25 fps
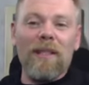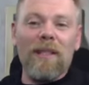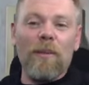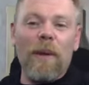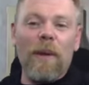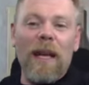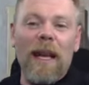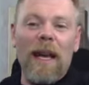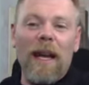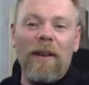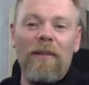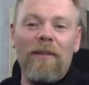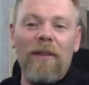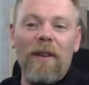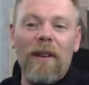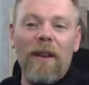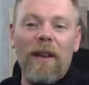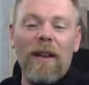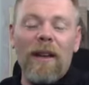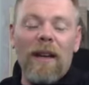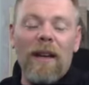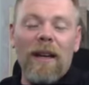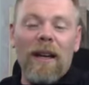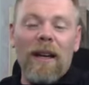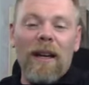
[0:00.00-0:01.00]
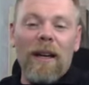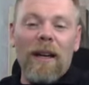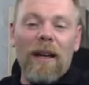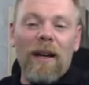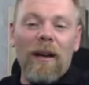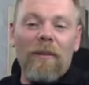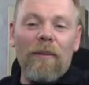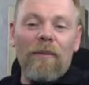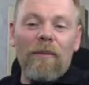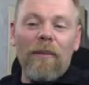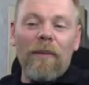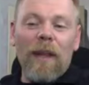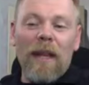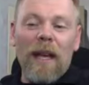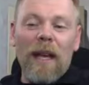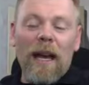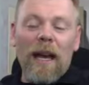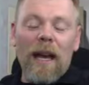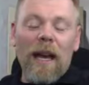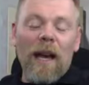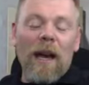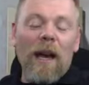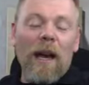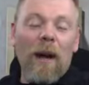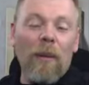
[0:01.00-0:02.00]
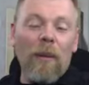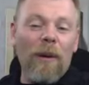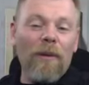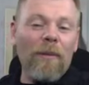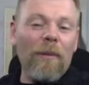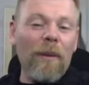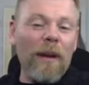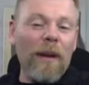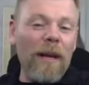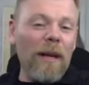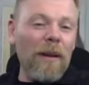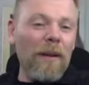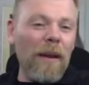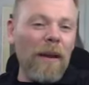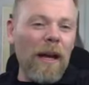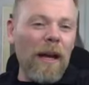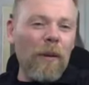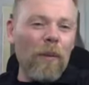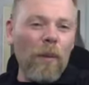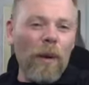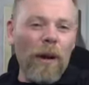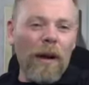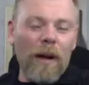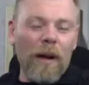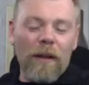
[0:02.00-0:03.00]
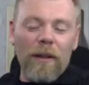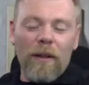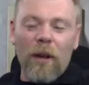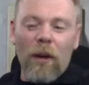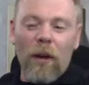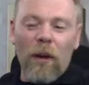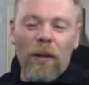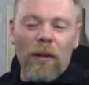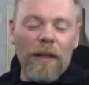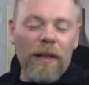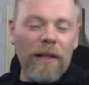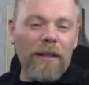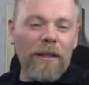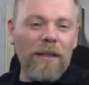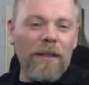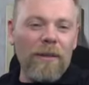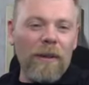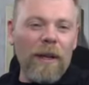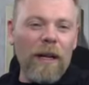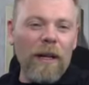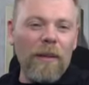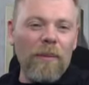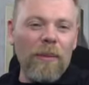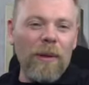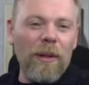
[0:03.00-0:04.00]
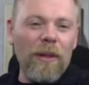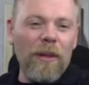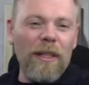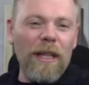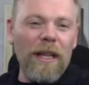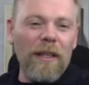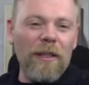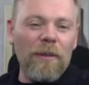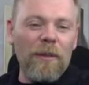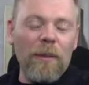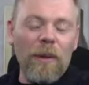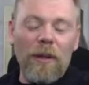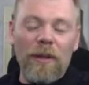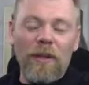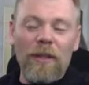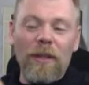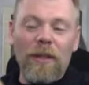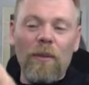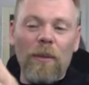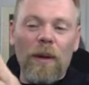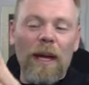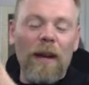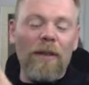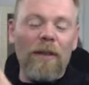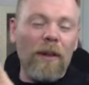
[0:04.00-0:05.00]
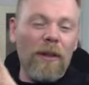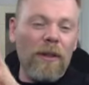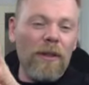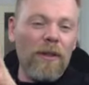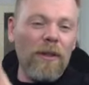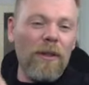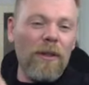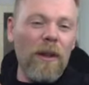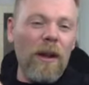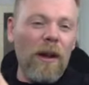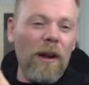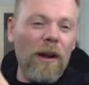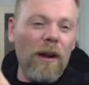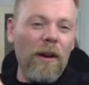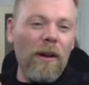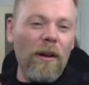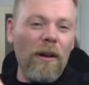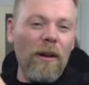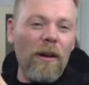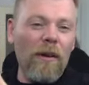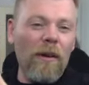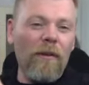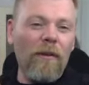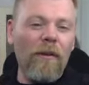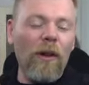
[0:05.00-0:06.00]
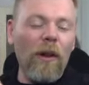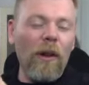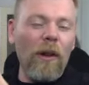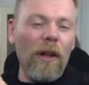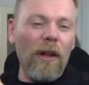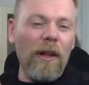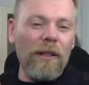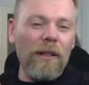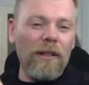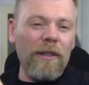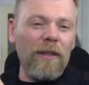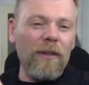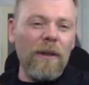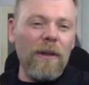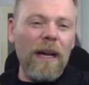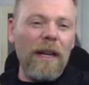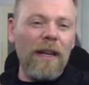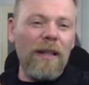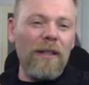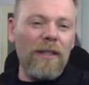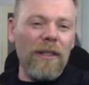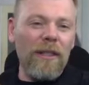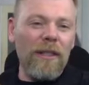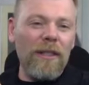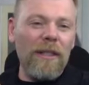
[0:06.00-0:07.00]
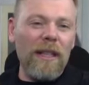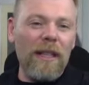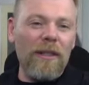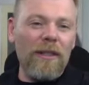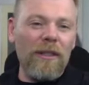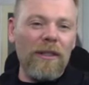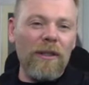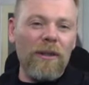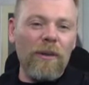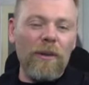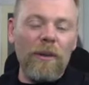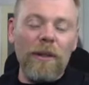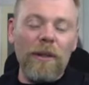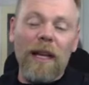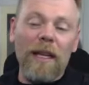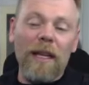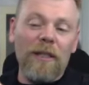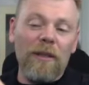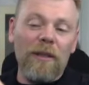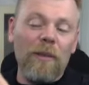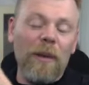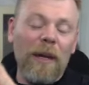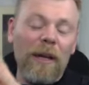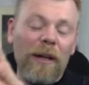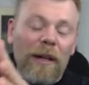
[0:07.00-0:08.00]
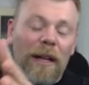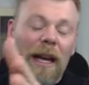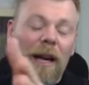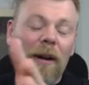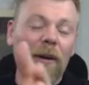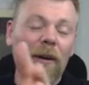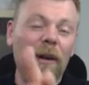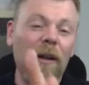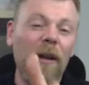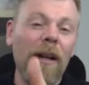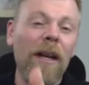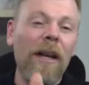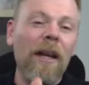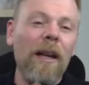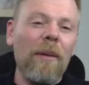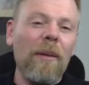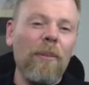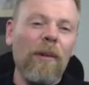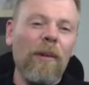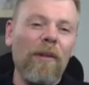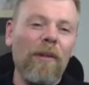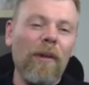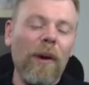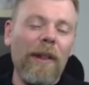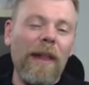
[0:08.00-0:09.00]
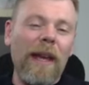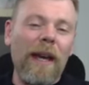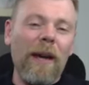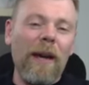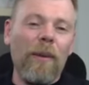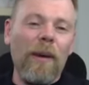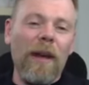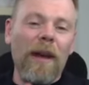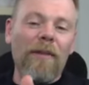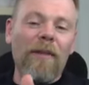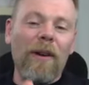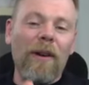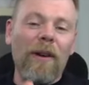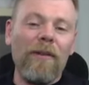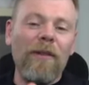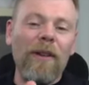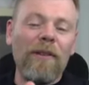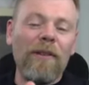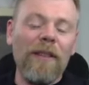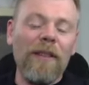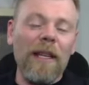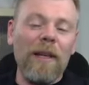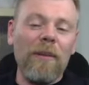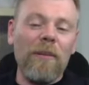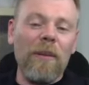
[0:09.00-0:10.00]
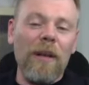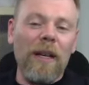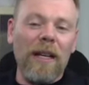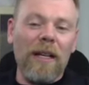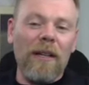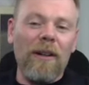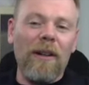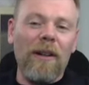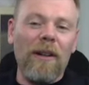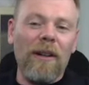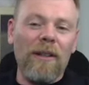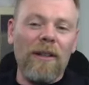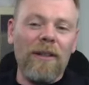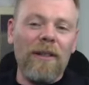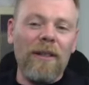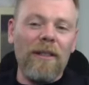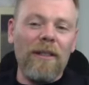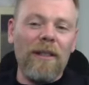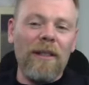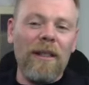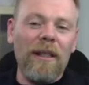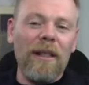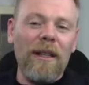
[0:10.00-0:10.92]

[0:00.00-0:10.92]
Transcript: we have what our goal is, right, per salesperson. We have our full-on strategy sessions, which last about an hour. And before that, we have our 15-minute calls.